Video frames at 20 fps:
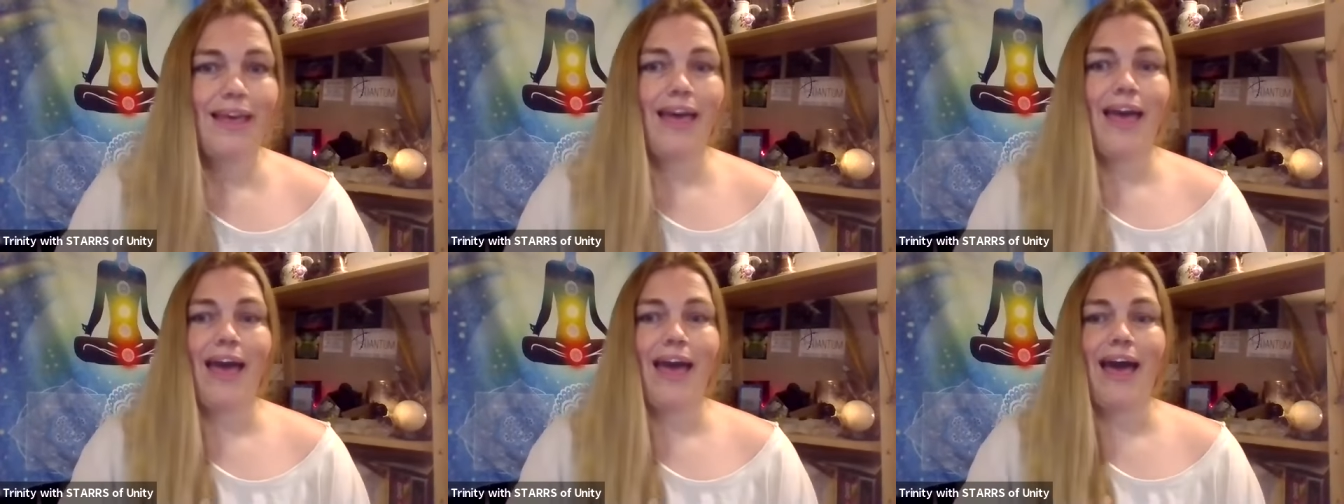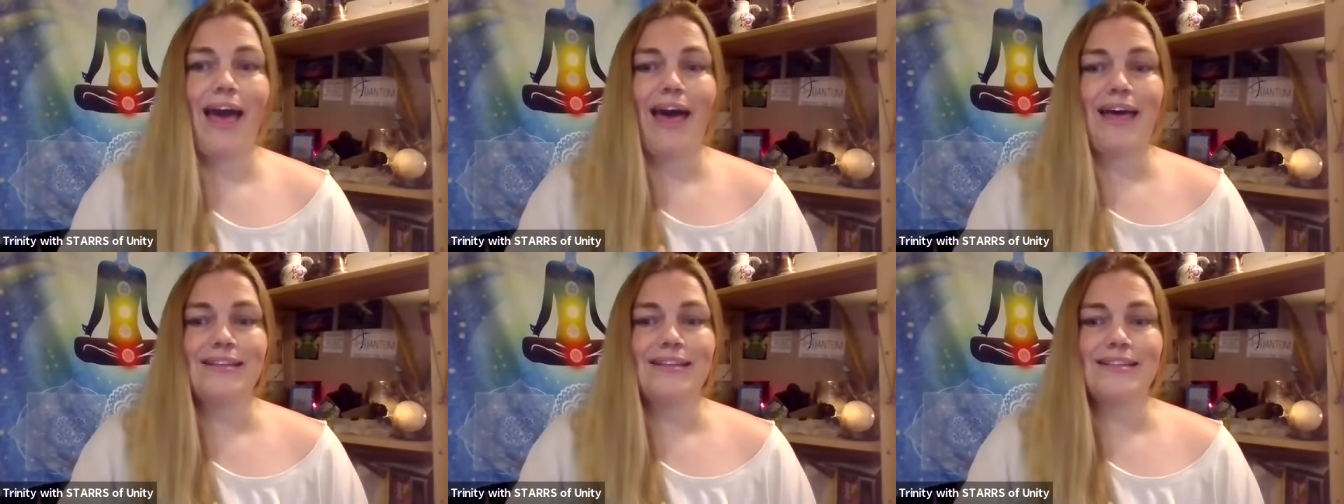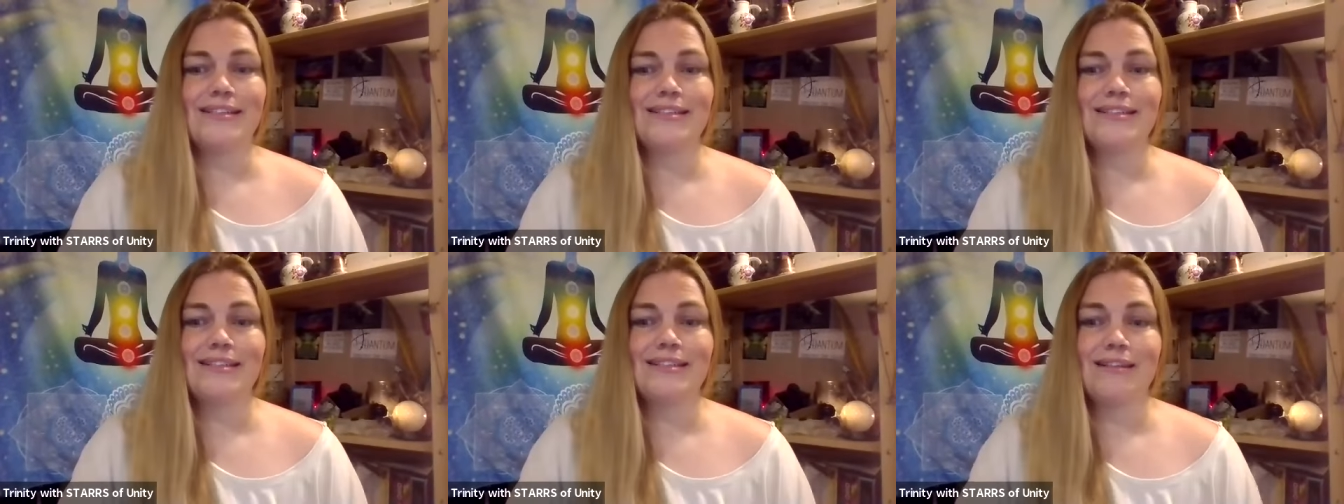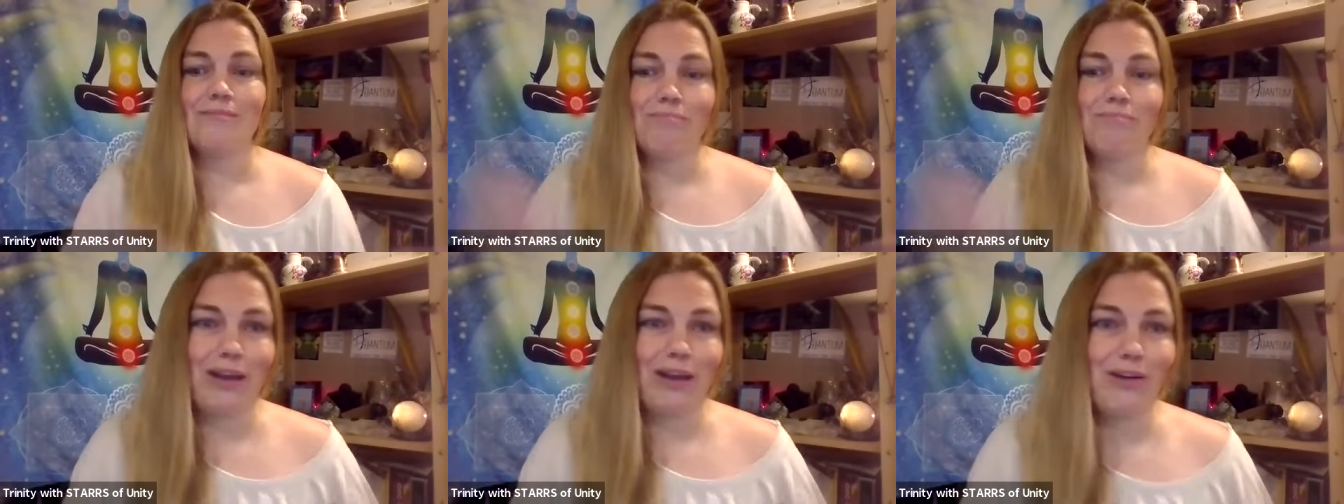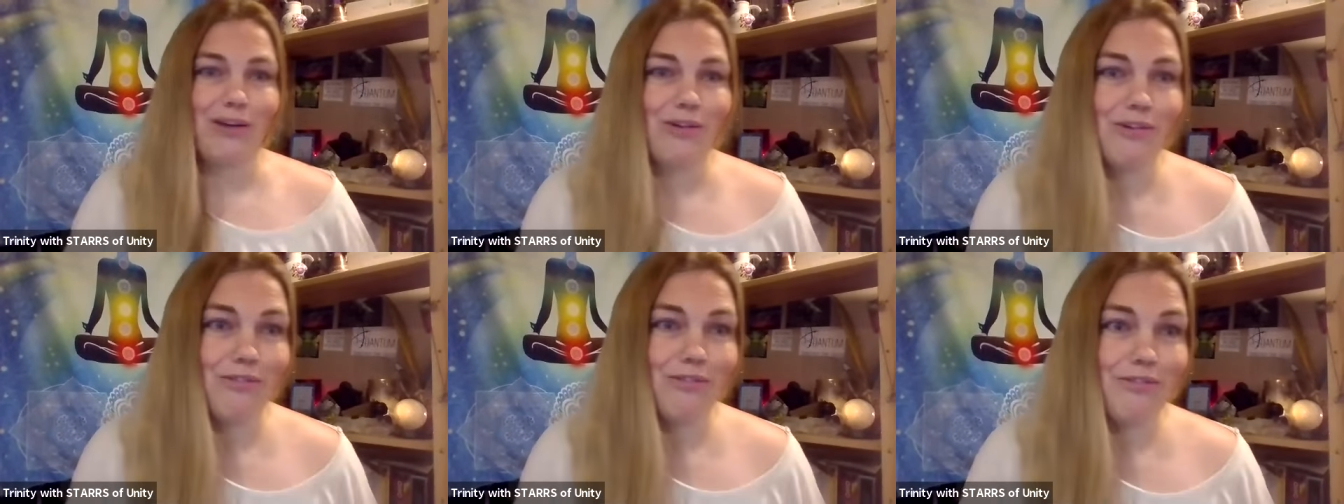and
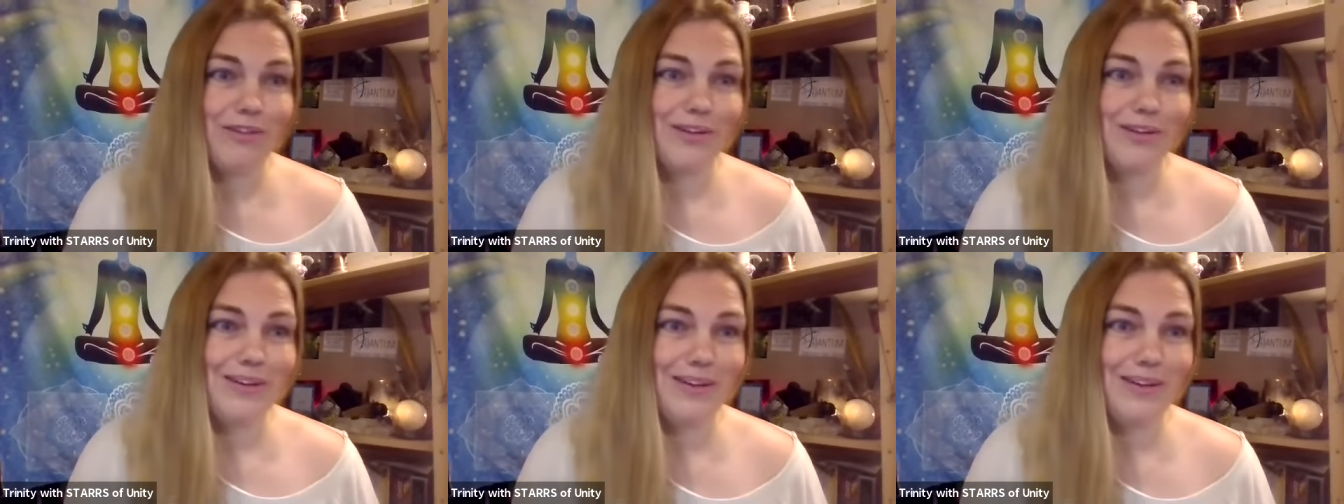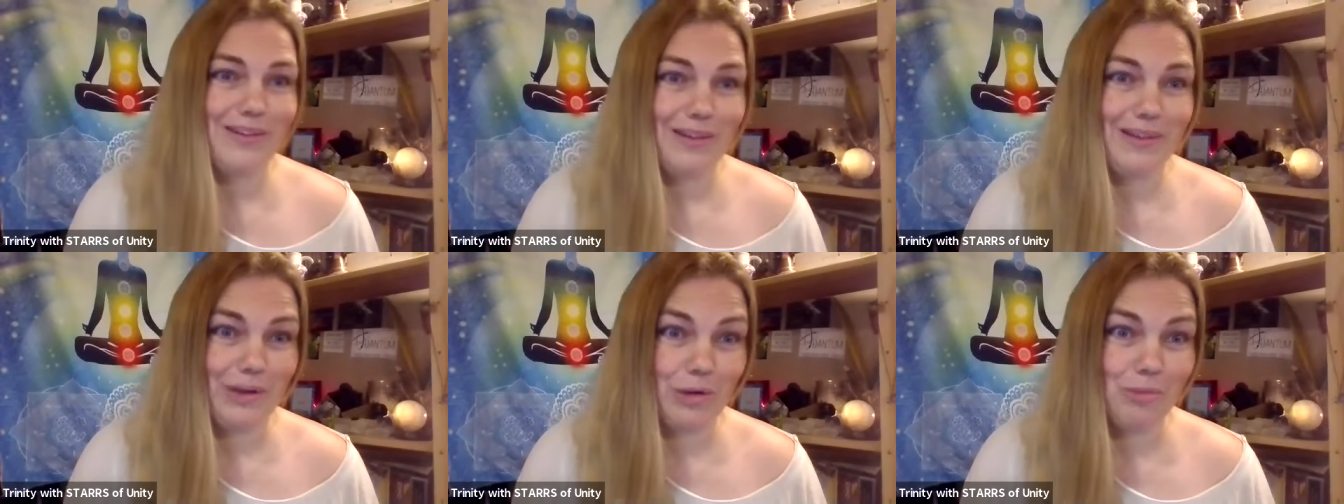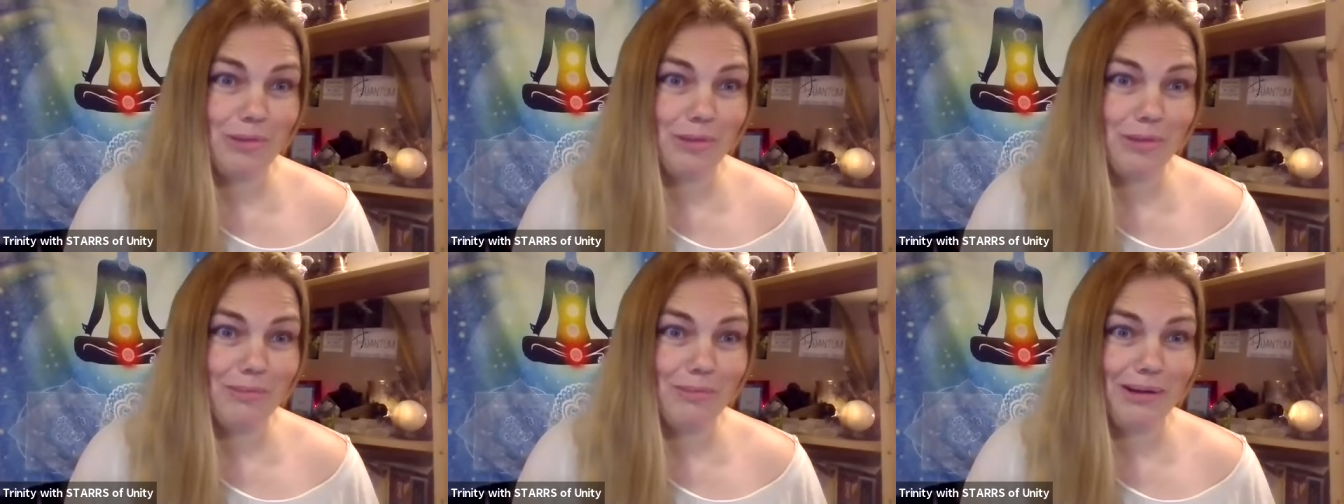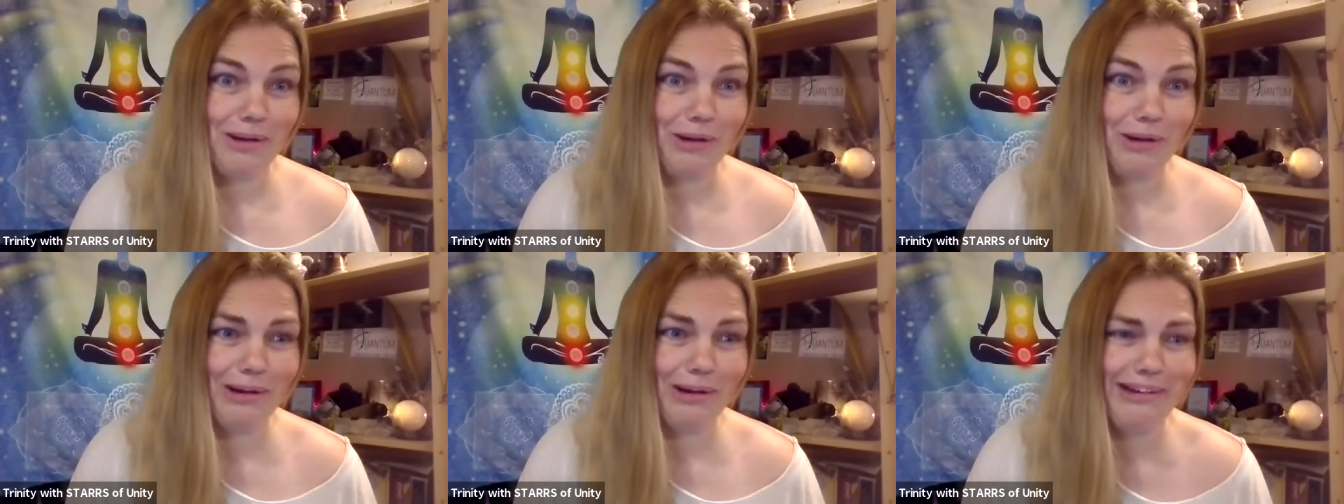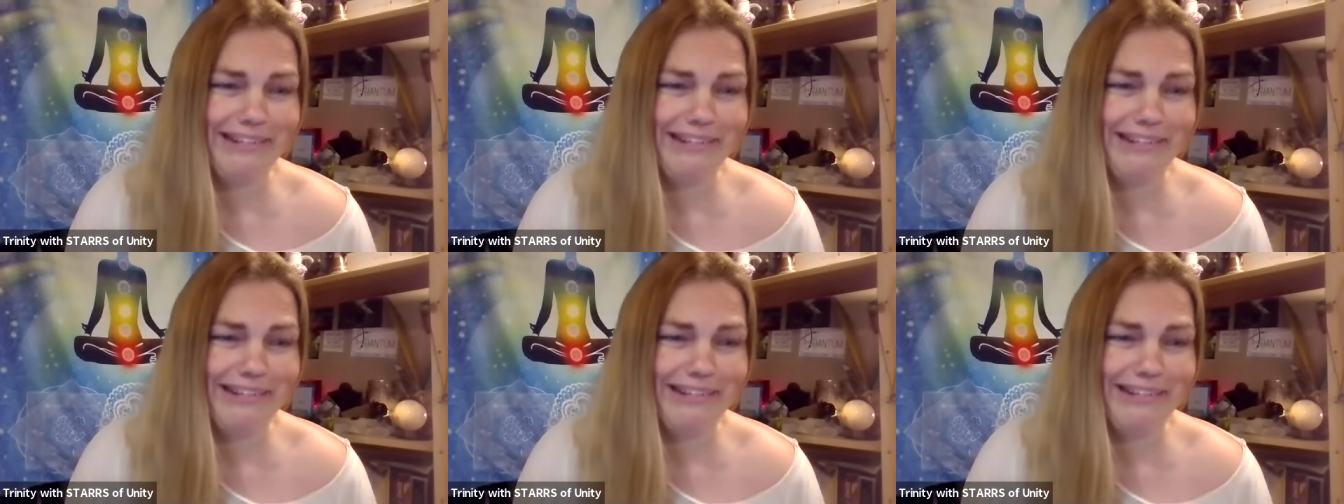made her feel a little bit better.